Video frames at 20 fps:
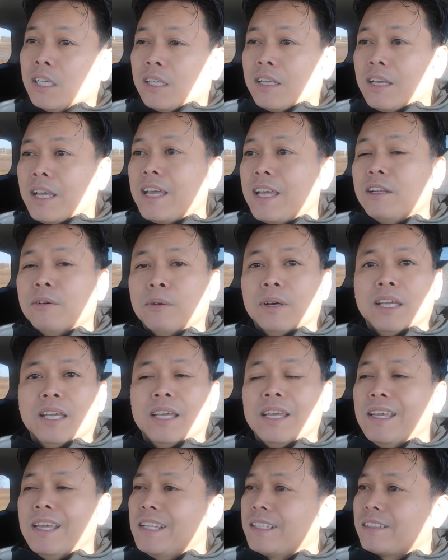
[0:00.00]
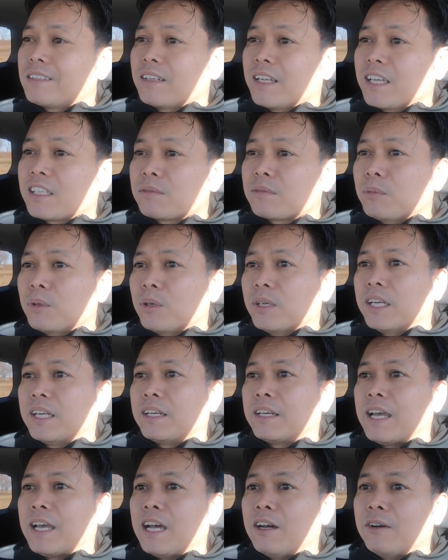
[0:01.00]
Anyway, it's the next
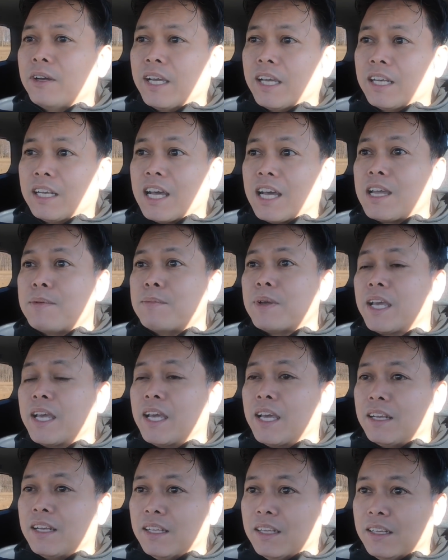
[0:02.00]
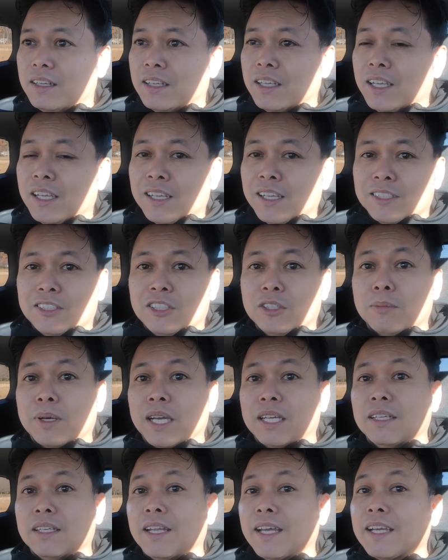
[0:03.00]
morning now and I'm headed to
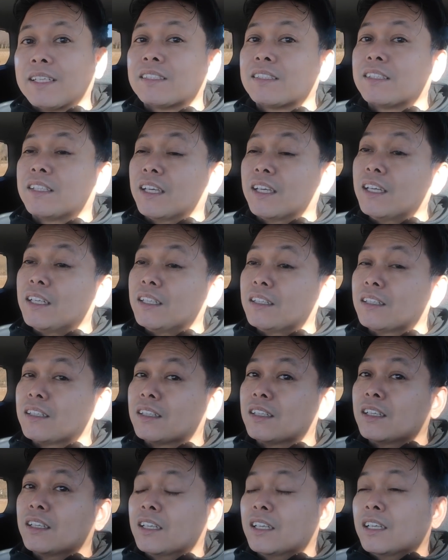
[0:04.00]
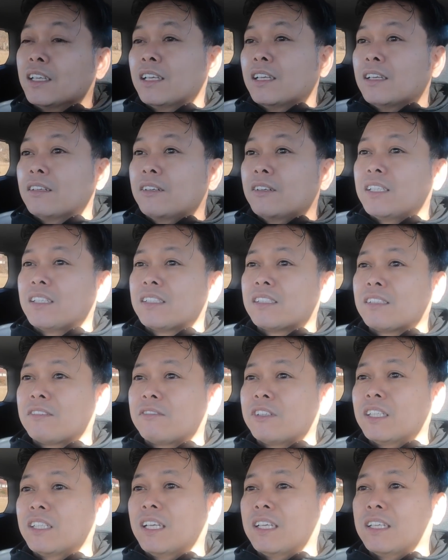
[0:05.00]
my next gig, which isn't
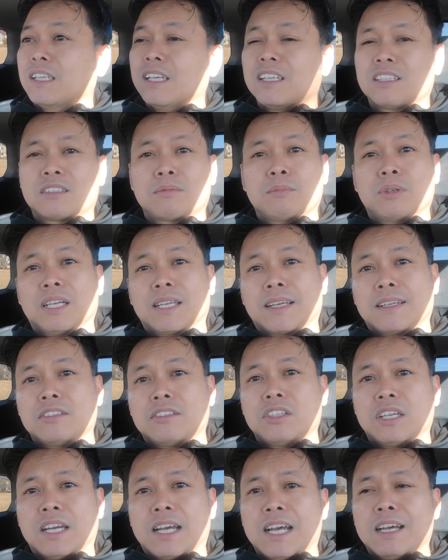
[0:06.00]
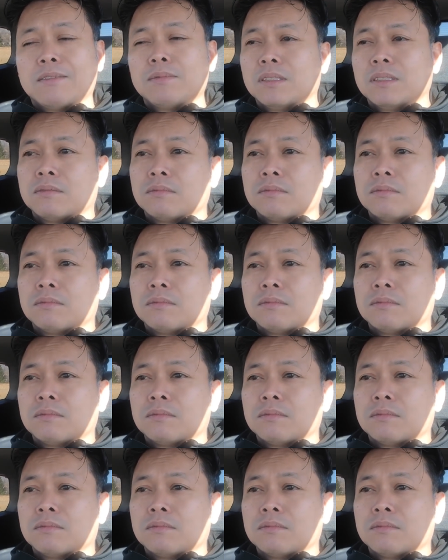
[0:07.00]
really a gig, it's more like a job.